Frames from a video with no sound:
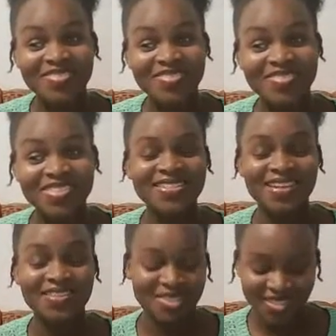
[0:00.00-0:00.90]
I've been
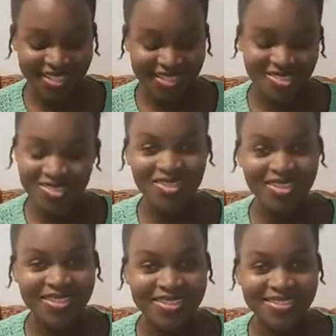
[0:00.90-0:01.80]
trying so
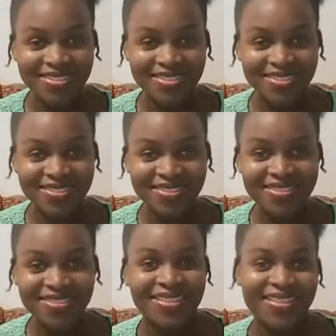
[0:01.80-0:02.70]
hard to
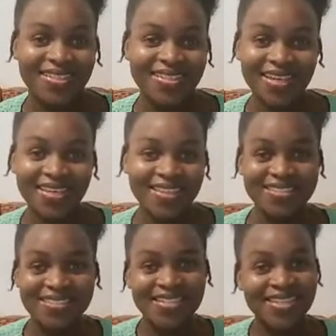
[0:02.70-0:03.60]
get this
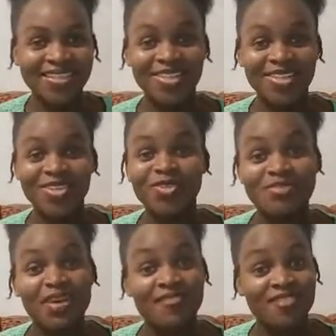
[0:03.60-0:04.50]
thing. It's my
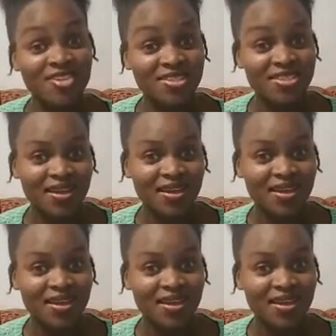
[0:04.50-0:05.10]
first live.